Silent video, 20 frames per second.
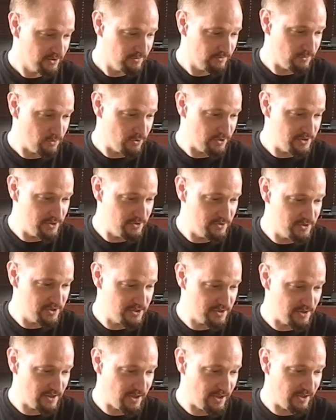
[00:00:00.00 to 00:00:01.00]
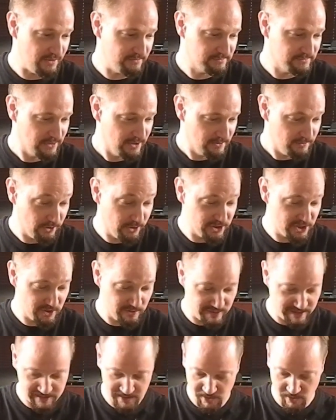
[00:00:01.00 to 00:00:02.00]
for use, for
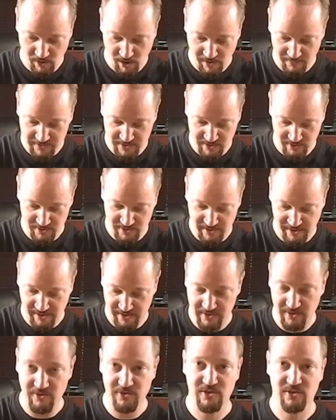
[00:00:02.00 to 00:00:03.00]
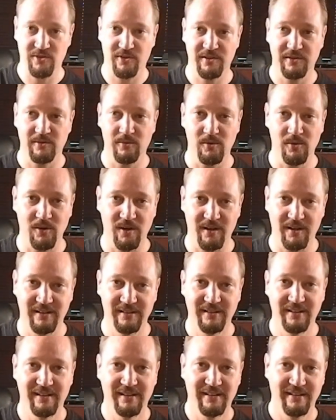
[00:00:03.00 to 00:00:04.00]
issuing to officers and use during the war,
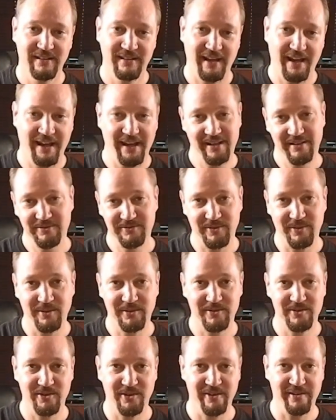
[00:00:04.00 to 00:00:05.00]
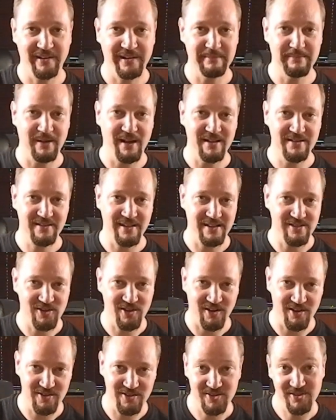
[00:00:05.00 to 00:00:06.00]
and for triggering bonsai
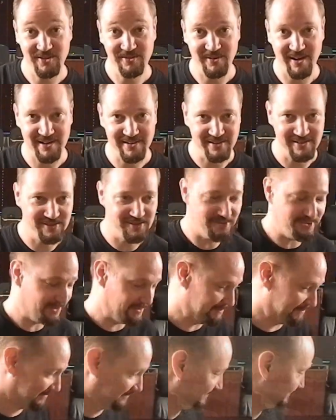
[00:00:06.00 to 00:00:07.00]
charges in Rising Storm.